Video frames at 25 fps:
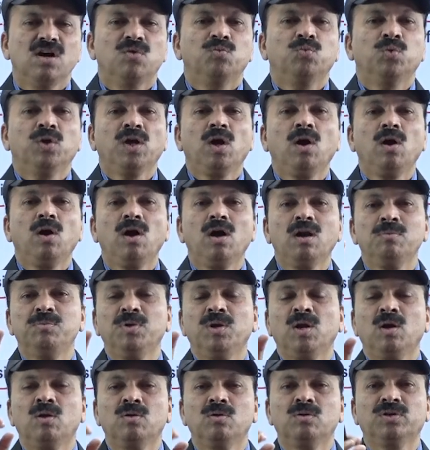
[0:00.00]
We all
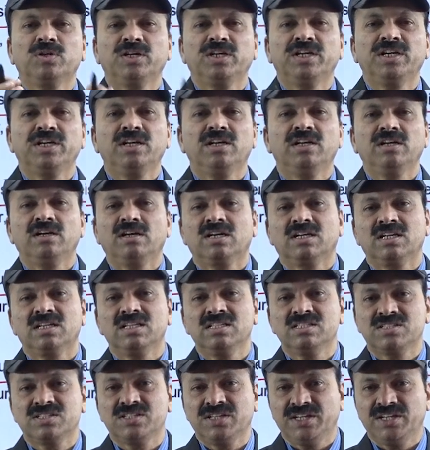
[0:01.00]
belong to India, at least